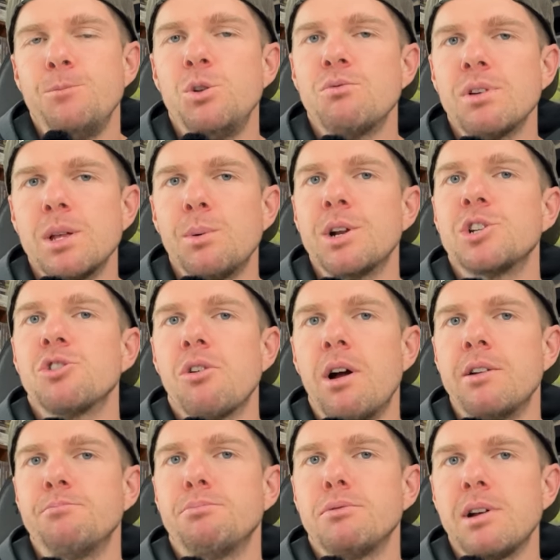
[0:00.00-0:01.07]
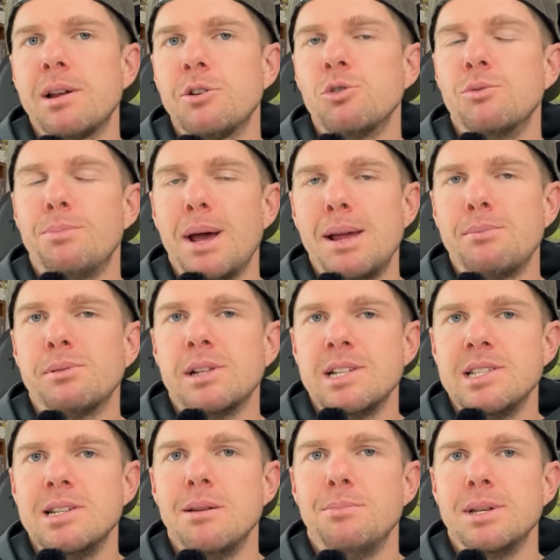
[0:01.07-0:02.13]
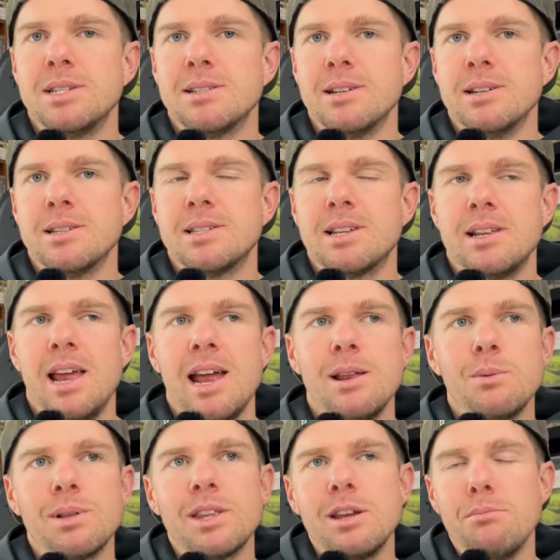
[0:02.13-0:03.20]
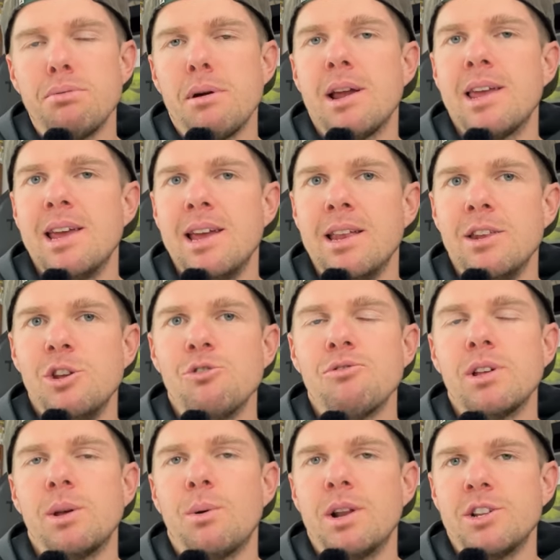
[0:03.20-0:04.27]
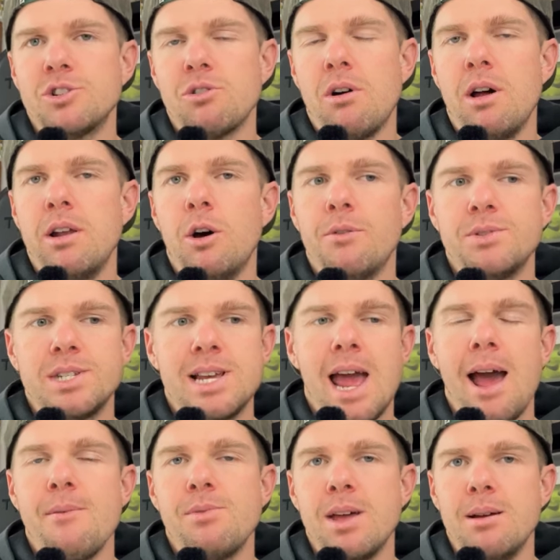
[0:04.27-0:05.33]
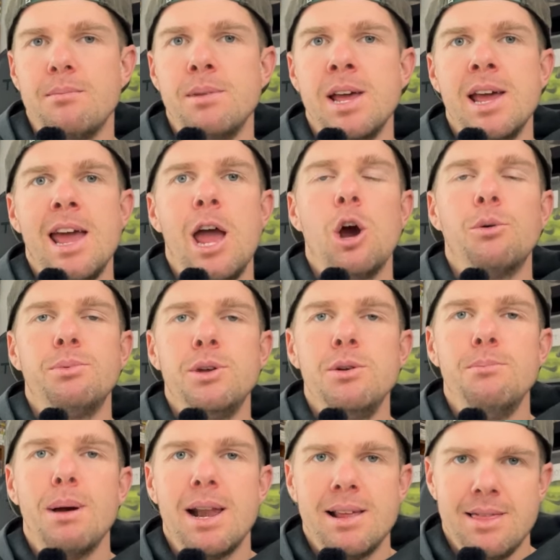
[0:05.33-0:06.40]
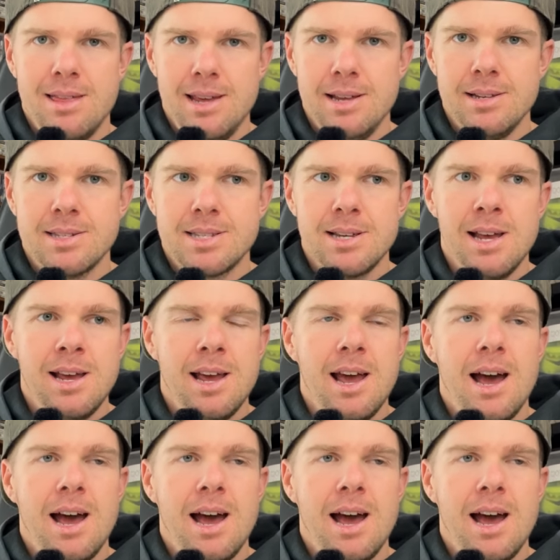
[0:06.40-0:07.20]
You really want to try and bring good people into your business. And anyone that you bring in, you really want to try and obviously have them help you better things.